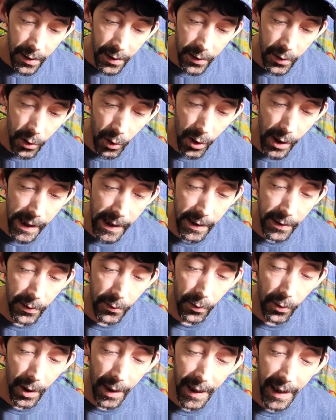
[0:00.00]
green
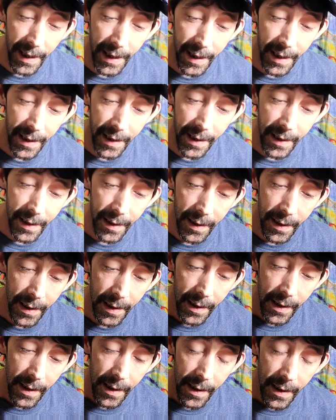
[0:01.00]
red,
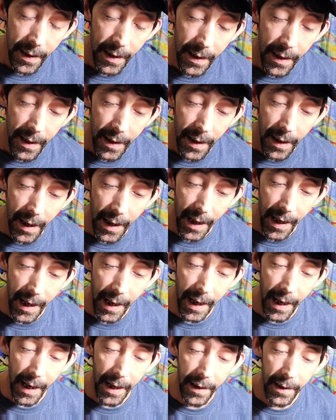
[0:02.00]

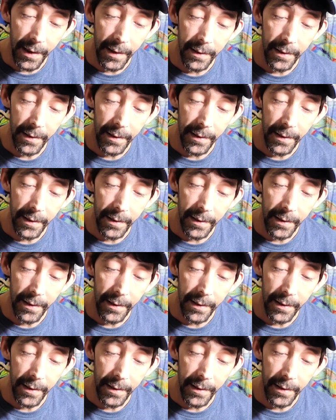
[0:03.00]
and